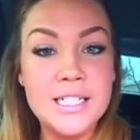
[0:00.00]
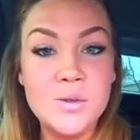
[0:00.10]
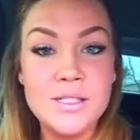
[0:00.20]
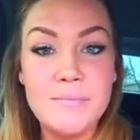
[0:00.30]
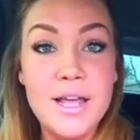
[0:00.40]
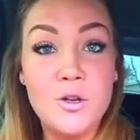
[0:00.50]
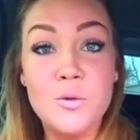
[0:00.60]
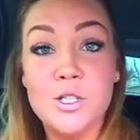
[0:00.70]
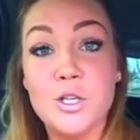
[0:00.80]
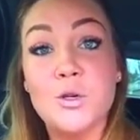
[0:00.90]
This was the man who
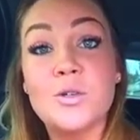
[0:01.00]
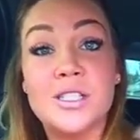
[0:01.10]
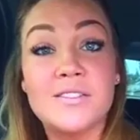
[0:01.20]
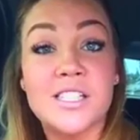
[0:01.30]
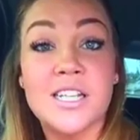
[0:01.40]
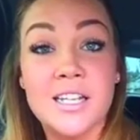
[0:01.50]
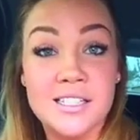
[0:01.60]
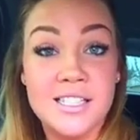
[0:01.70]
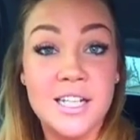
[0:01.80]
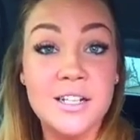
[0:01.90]
was accused of
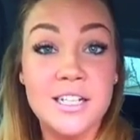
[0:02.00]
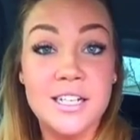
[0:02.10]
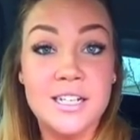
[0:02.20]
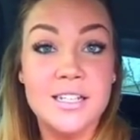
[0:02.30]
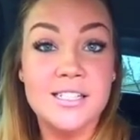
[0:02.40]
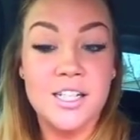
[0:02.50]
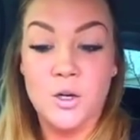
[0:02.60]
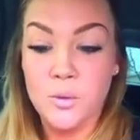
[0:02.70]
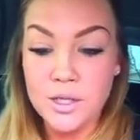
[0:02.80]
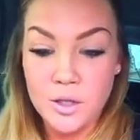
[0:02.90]
stealing the
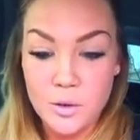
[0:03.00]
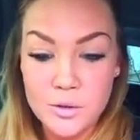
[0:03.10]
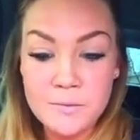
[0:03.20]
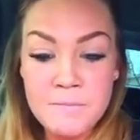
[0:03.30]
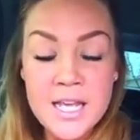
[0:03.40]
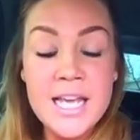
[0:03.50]
cigarillos.